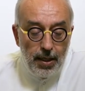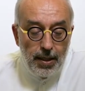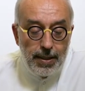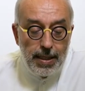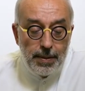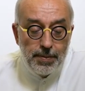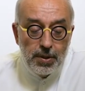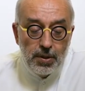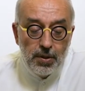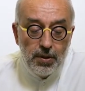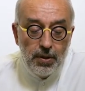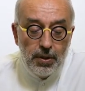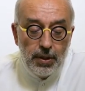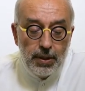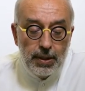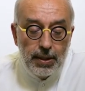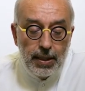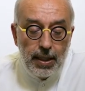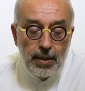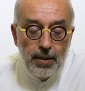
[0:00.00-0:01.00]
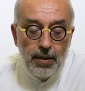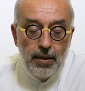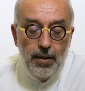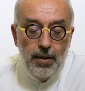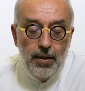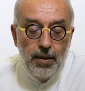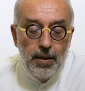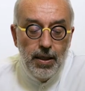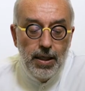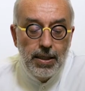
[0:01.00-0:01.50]
Dapsone can
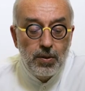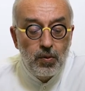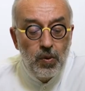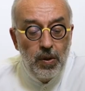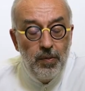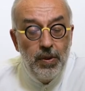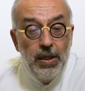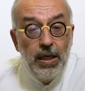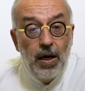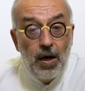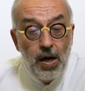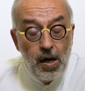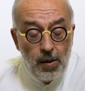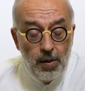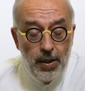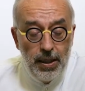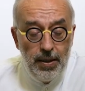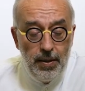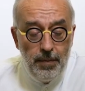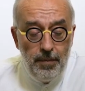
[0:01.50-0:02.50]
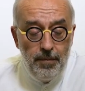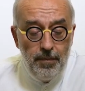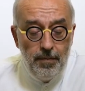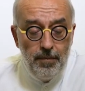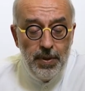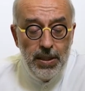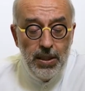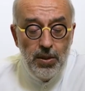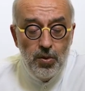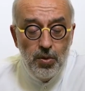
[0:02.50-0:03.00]
extremely rarely
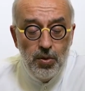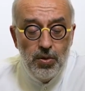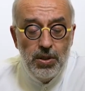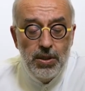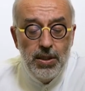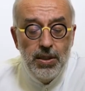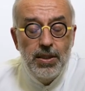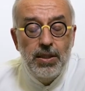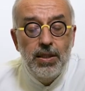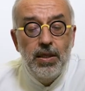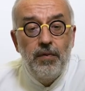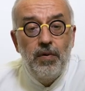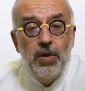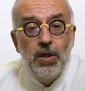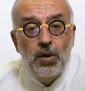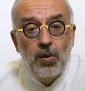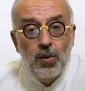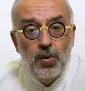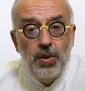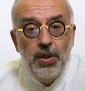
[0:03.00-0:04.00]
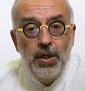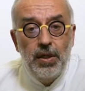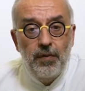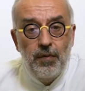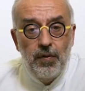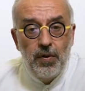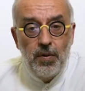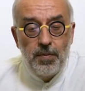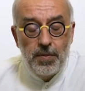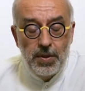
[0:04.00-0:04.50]
be used in severe chronic
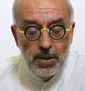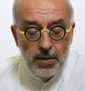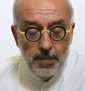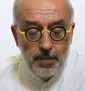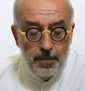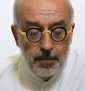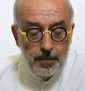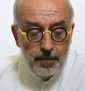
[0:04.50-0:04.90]
forms.